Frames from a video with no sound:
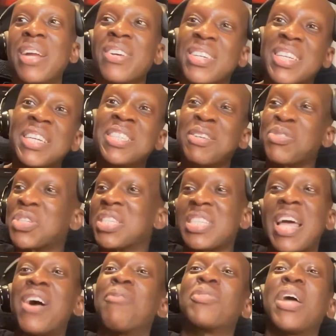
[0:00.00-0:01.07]
Look at the Egyptians;
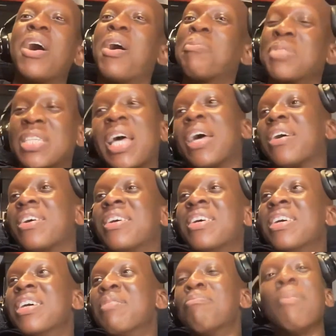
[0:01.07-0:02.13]
they're upset,
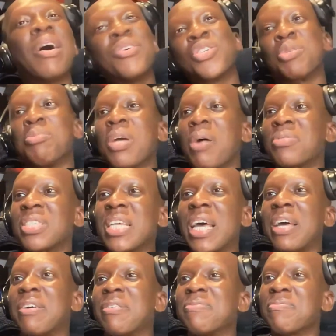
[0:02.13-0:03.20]
but you should be upset.